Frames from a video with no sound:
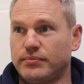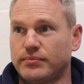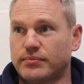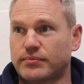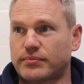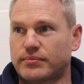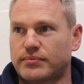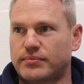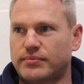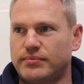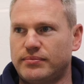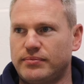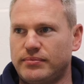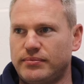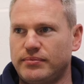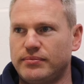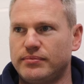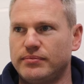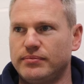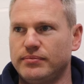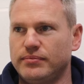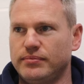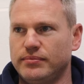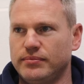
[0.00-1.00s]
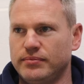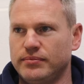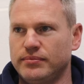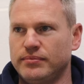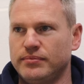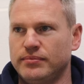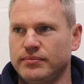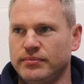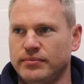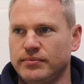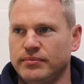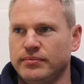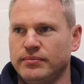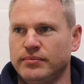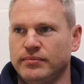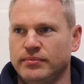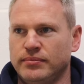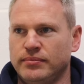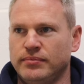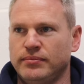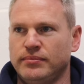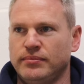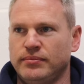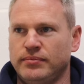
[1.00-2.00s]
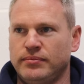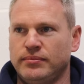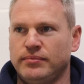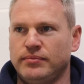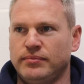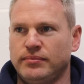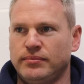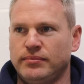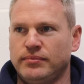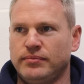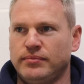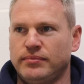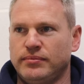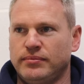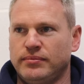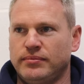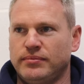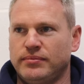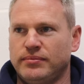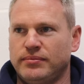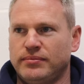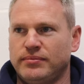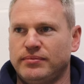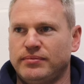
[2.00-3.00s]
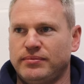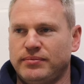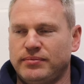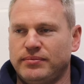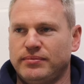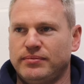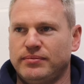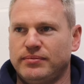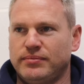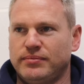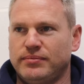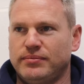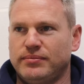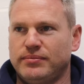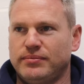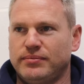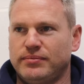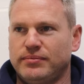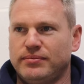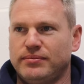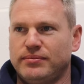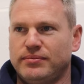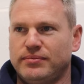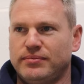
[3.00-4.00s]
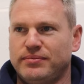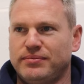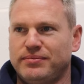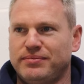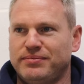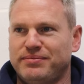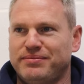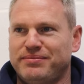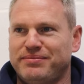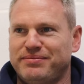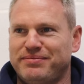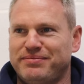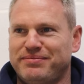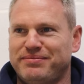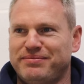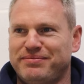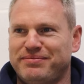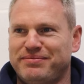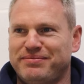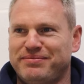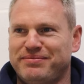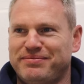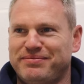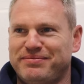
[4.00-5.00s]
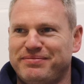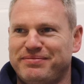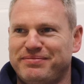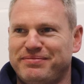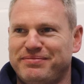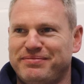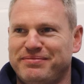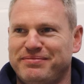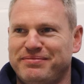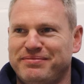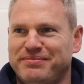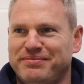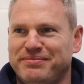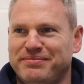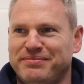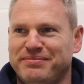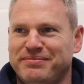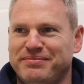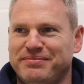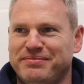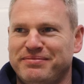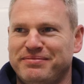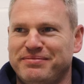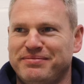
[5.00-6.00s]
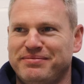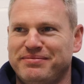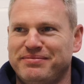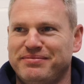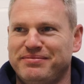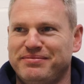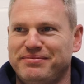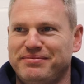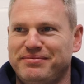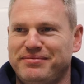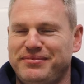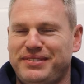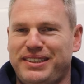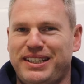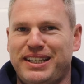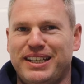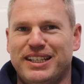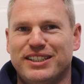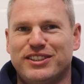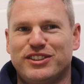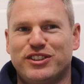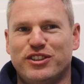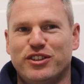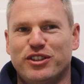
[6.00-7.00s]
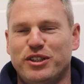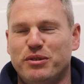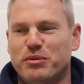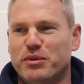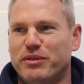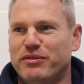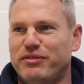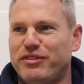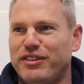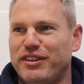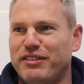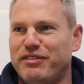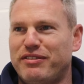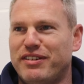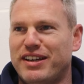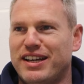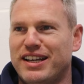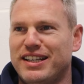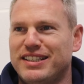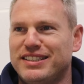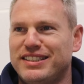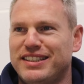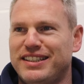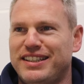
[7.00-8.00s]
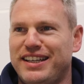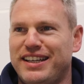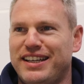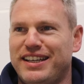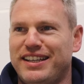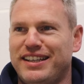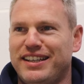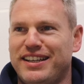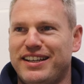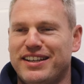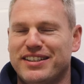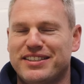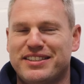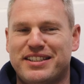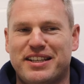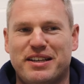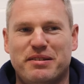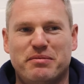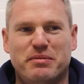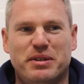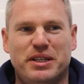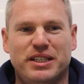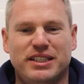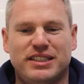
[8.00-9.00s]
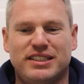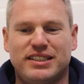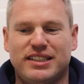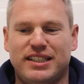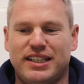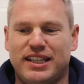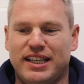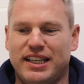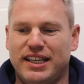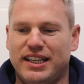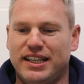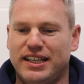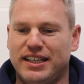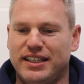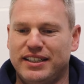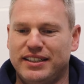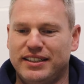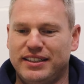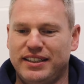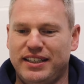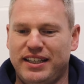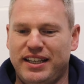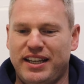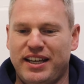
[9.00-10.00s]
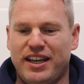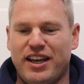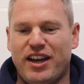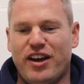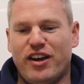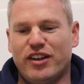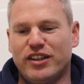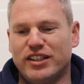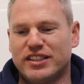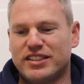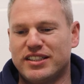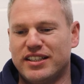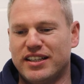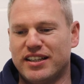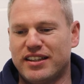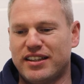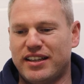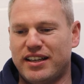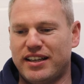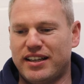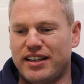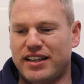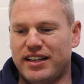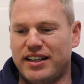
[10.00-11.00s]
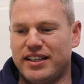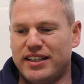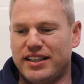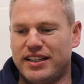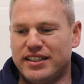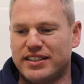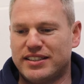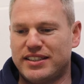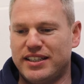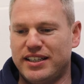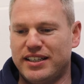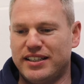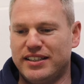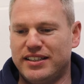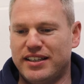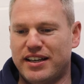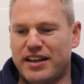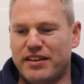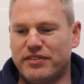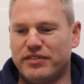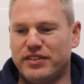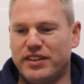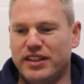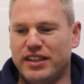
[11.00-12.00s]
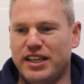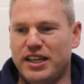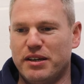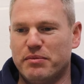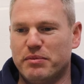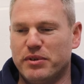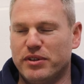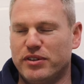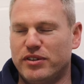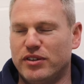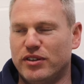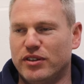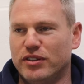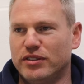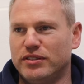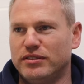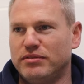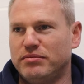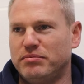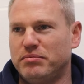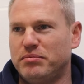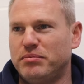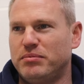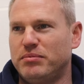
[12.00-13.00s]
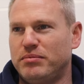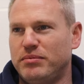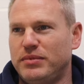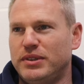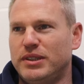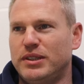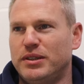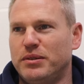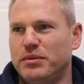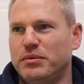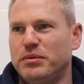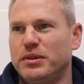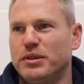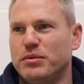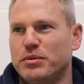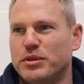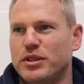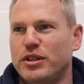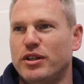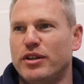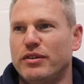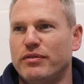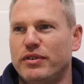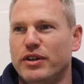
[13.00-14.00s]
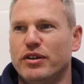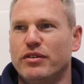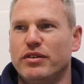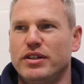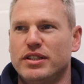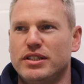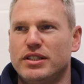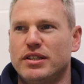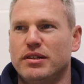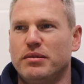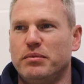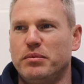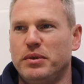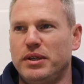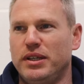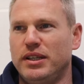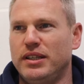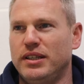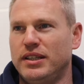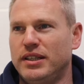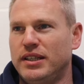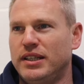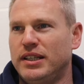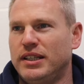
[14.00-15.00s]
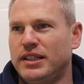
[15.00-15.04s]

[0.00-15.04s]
Ciaran, your reflections on last weekend, first of all, a bit of a crazy end to the game, but your thoughts on, on the game itself? Yeah, certainly one for the fans at the end, last 10 minutes. Uh, I, listened, I, I said after the game, I thought, you know, there was a lot of areas that we